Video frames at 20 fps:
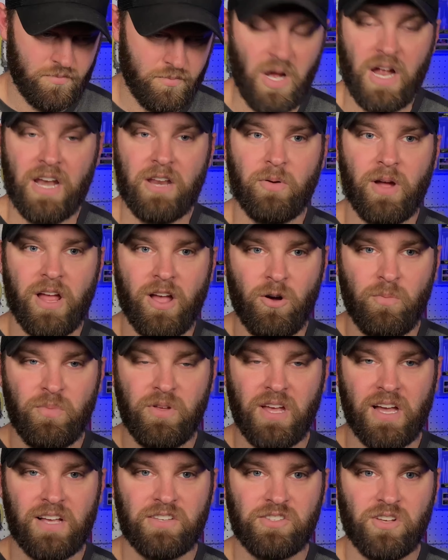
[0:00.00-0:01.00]
But anyway, I hope
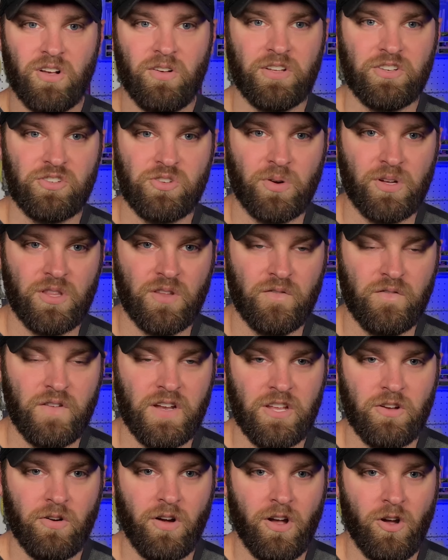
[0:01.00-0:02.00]
you guys all enjoyed the
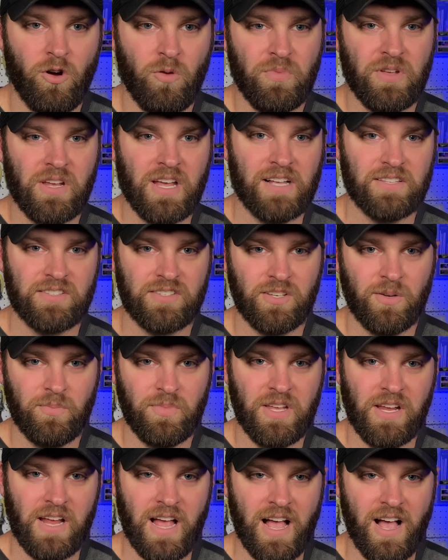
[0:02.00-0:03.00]
video. I hope you got
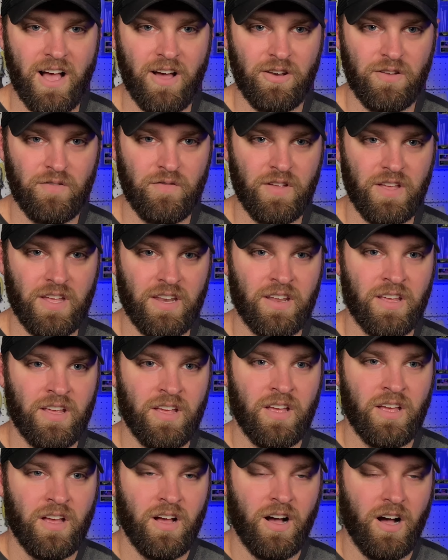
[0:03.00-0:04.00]
something out of it.
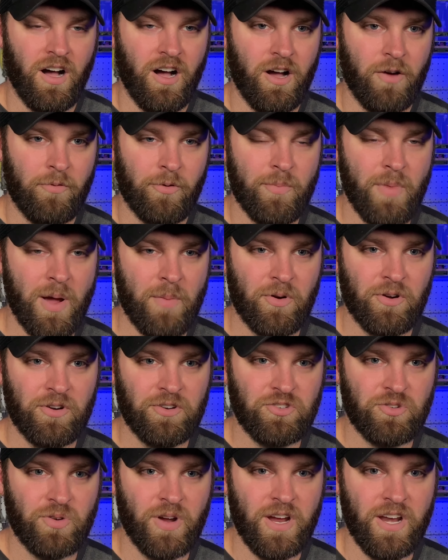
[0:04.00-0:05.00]
Remember
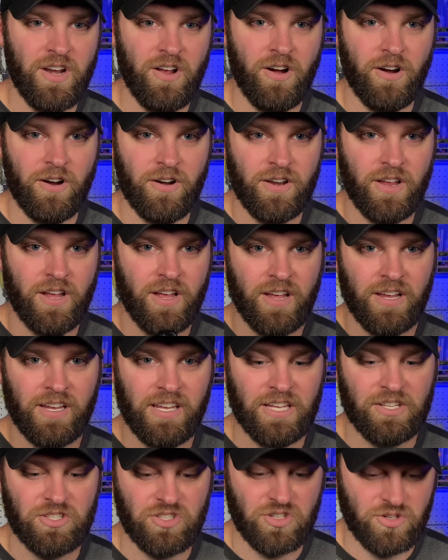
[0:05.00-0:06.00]
to train hard,
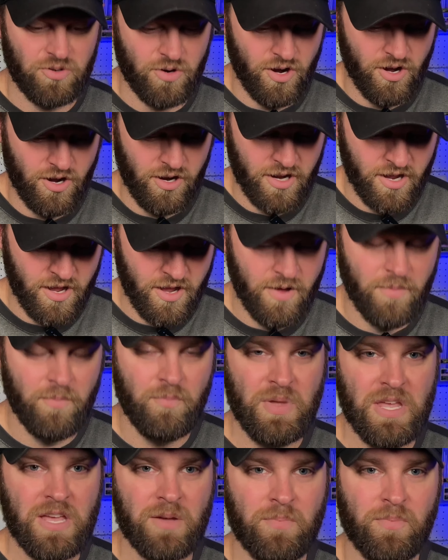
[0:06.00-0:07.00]
get strong,
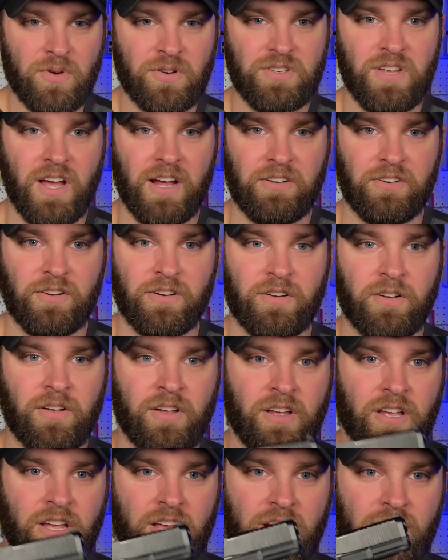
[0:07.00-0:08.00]
be a protector.
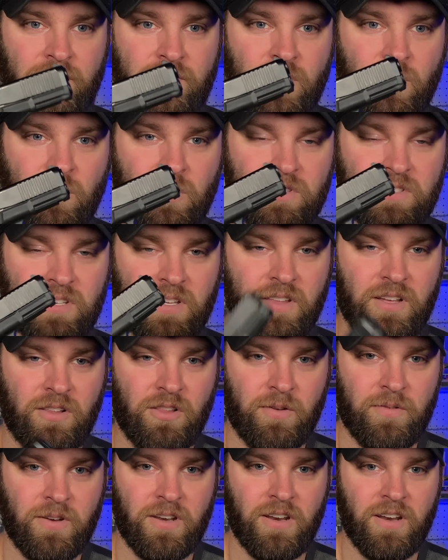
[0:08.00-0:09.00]
If no one said they
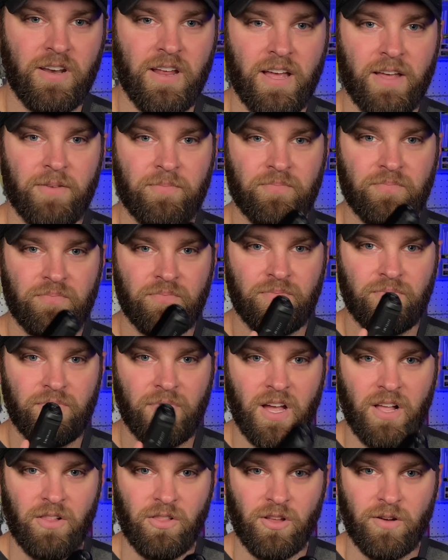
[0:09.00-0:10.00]
love you today,
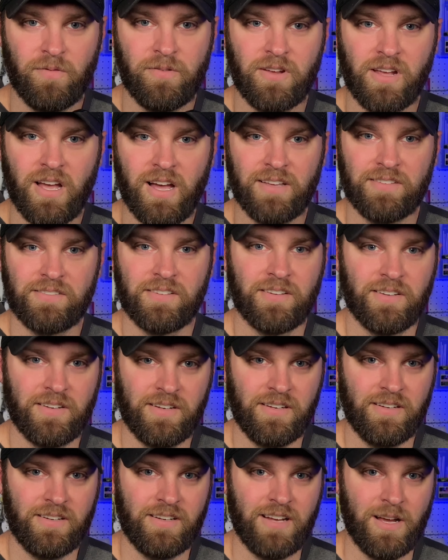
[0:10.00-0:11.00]
I love you guys.
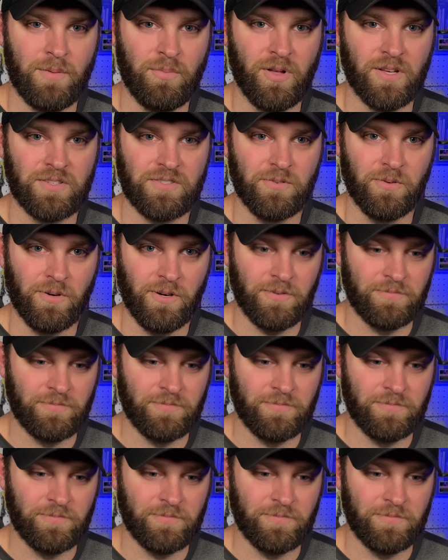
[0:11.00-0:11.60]
God bless you all.